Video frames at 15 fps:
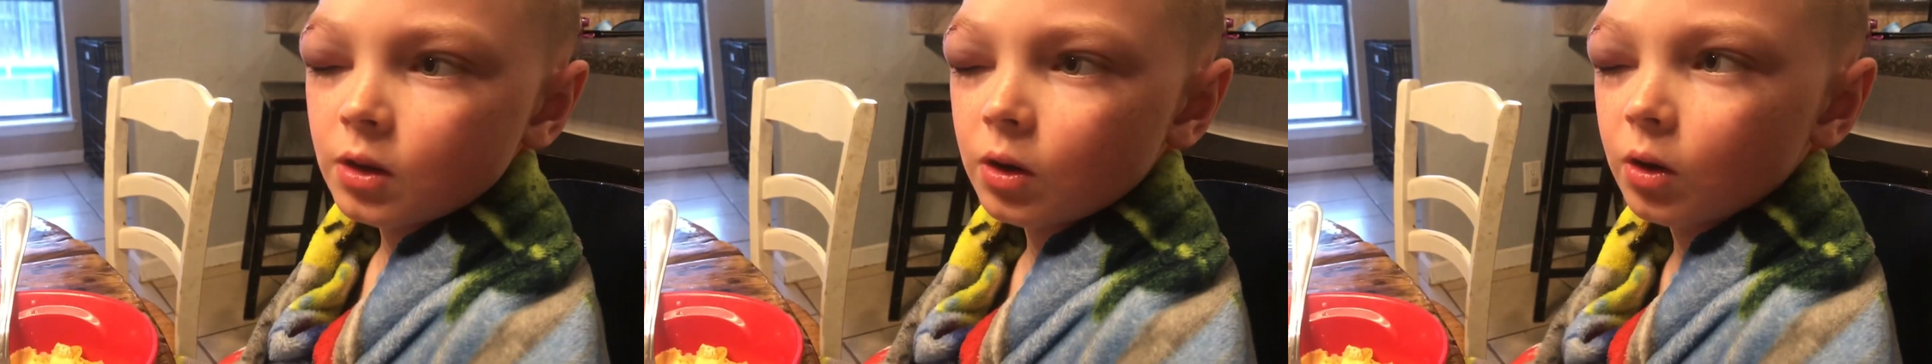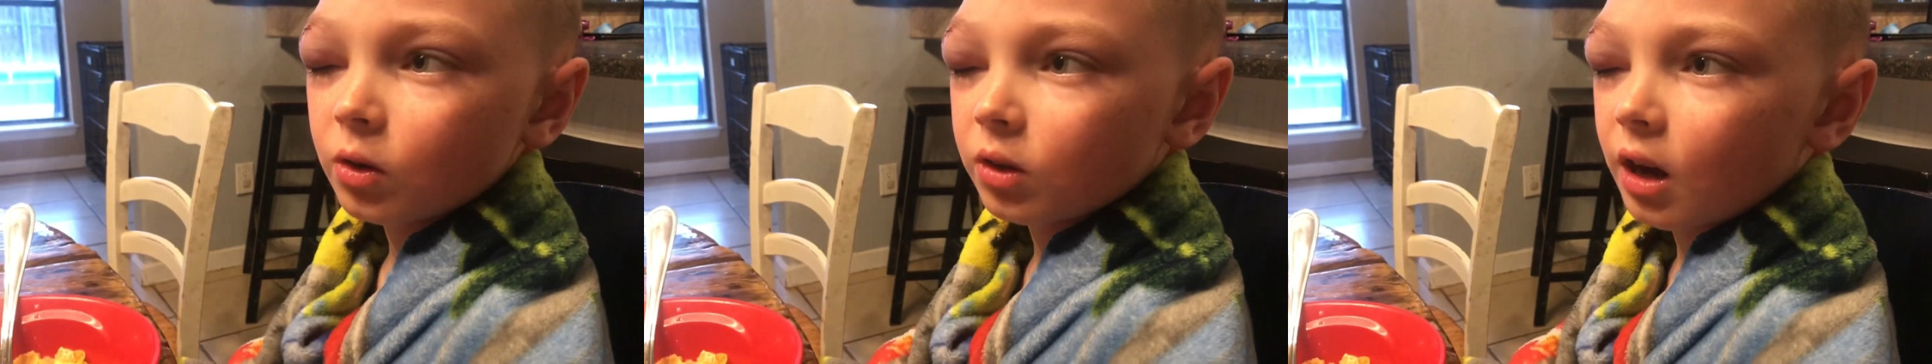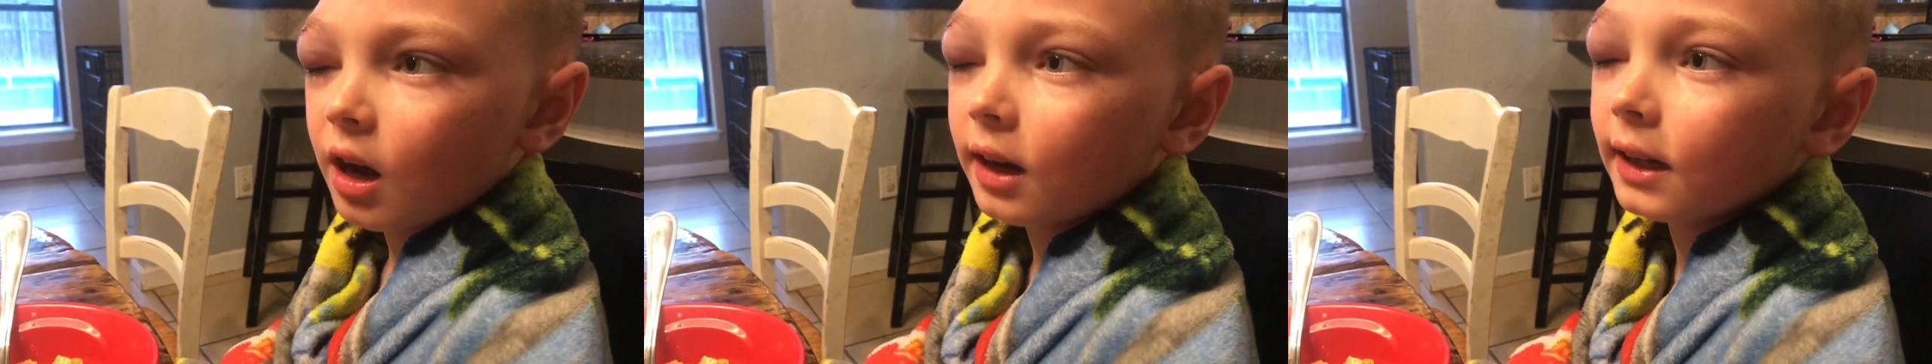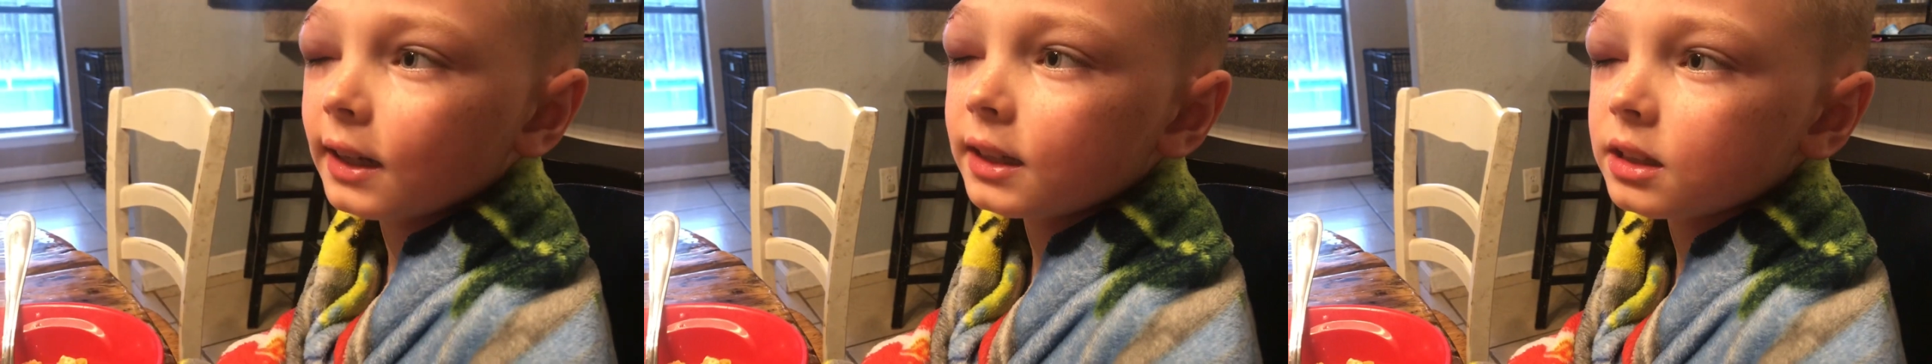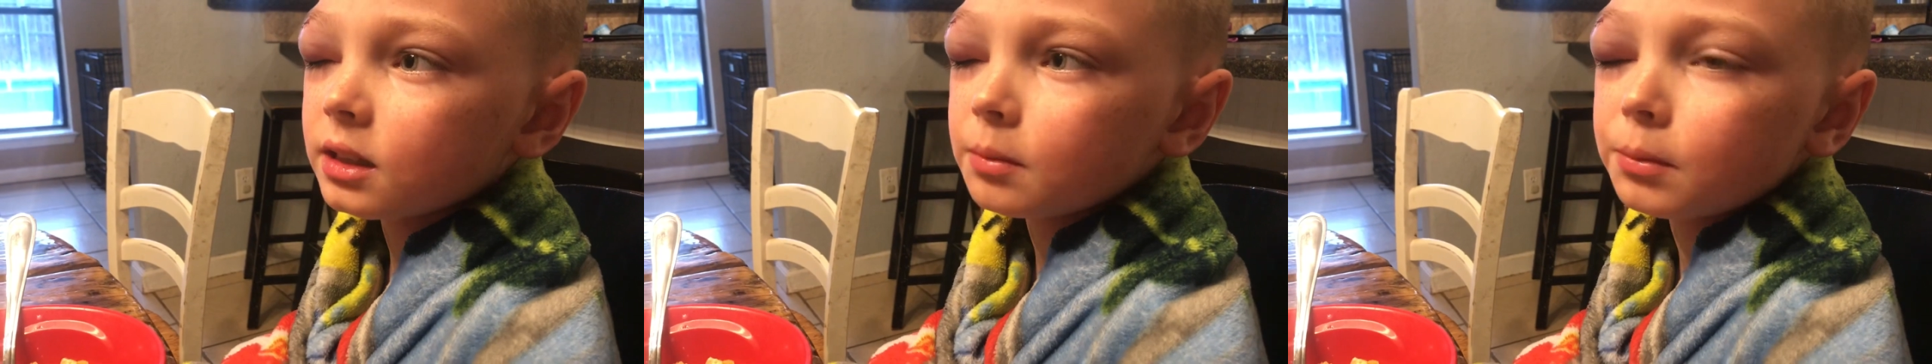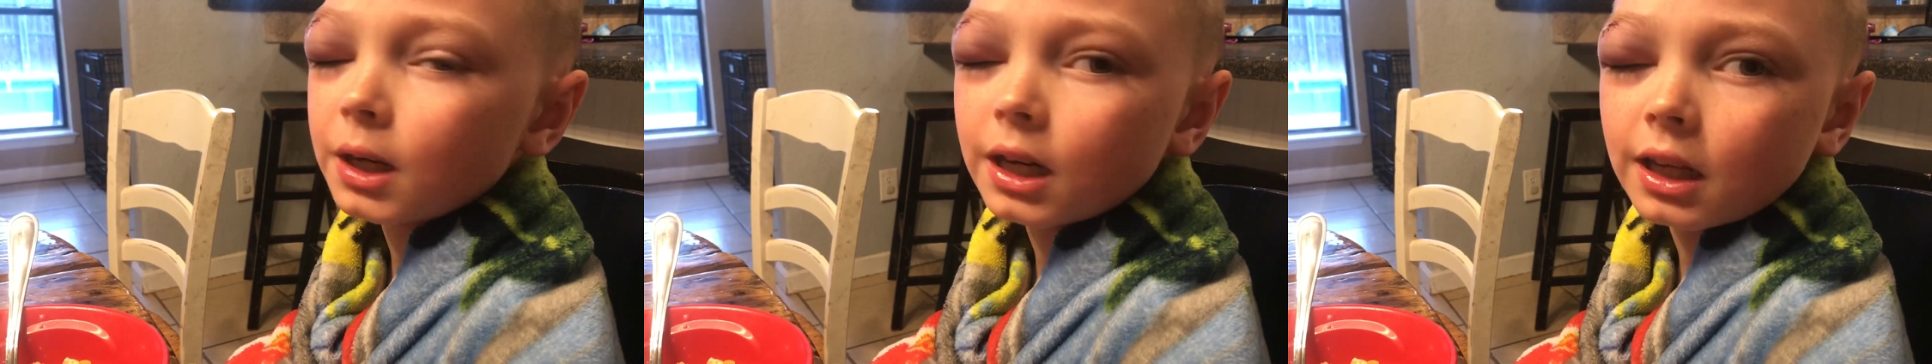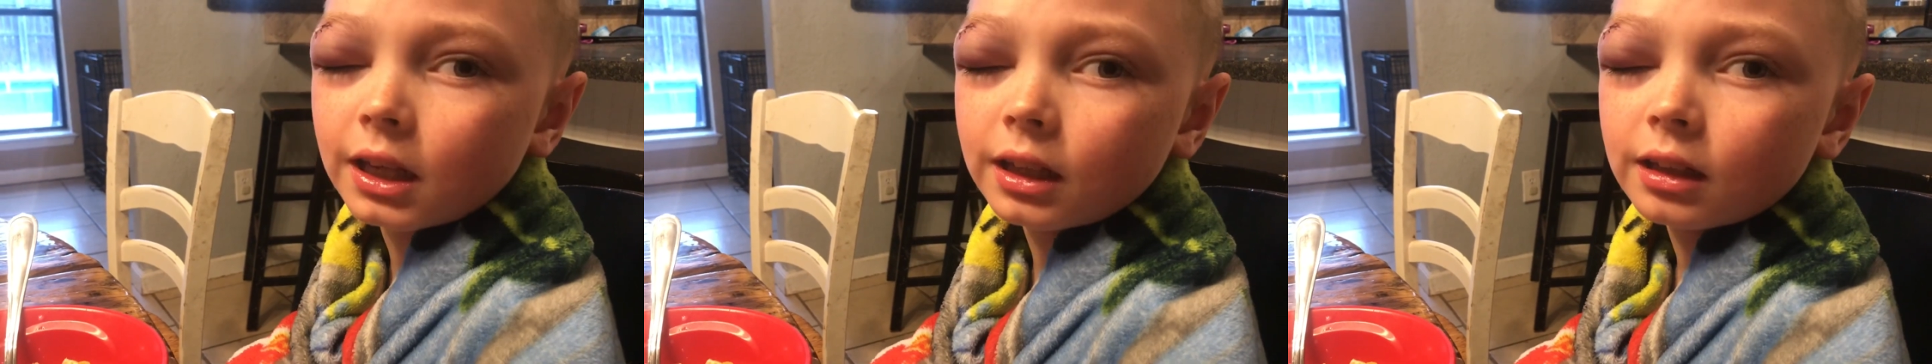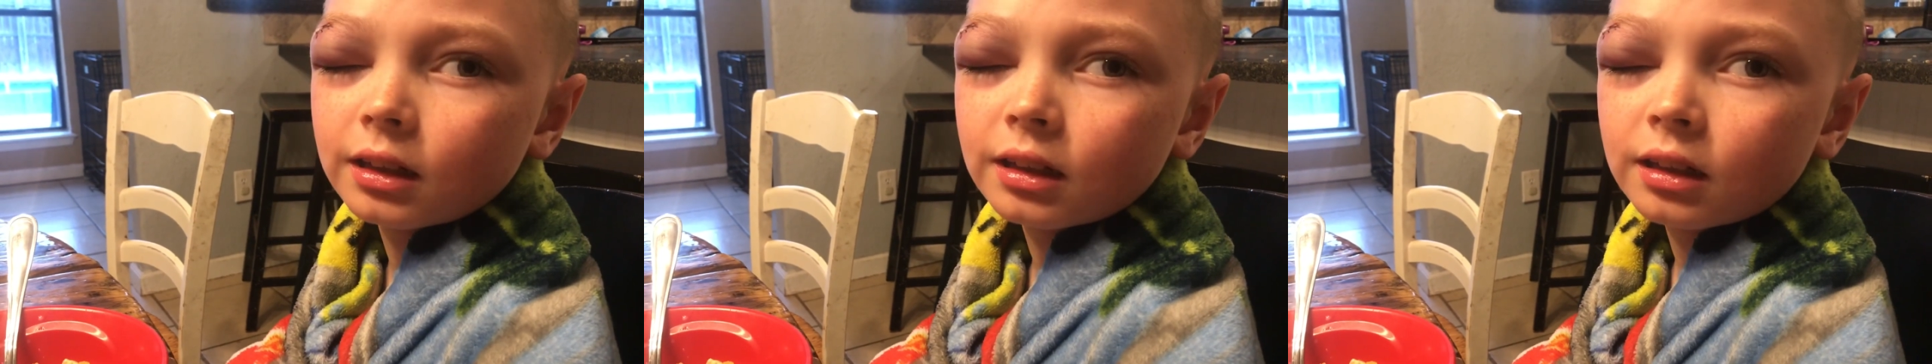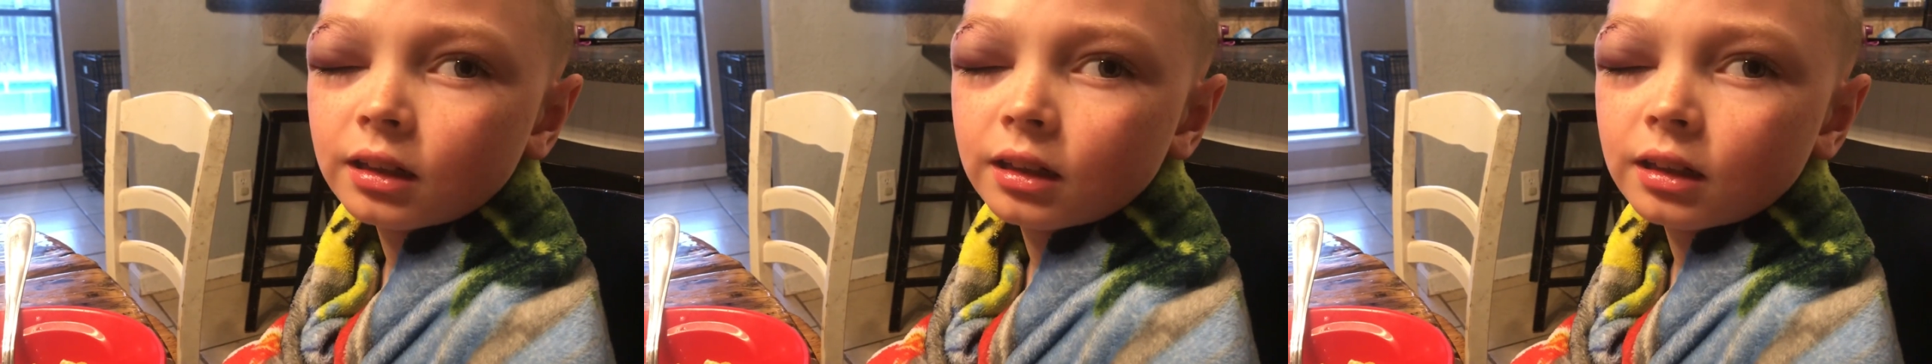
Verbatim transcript: All kinds of money?